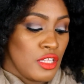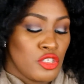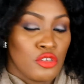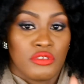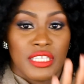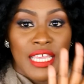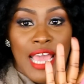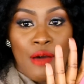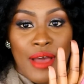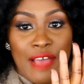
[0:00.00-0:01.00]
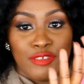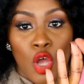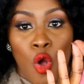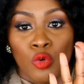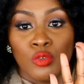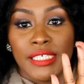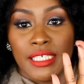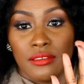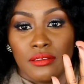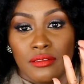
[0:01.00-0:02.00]
Do you see how I have to hold
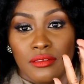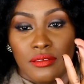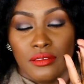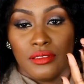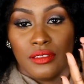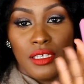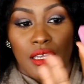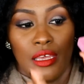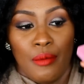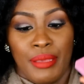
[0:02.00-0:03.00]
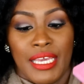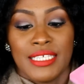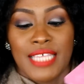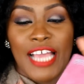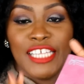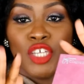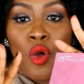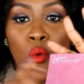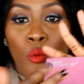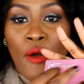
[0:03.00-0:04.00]
it? Because I
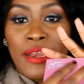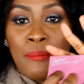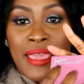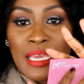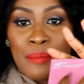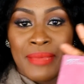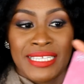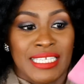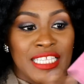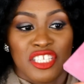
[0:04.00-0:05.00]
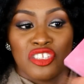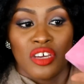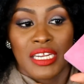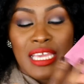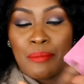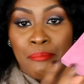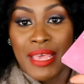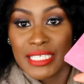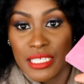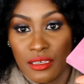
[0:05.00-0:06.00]
don't want to make it messy. This is going to get
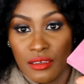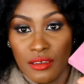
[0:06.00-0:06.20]
messy.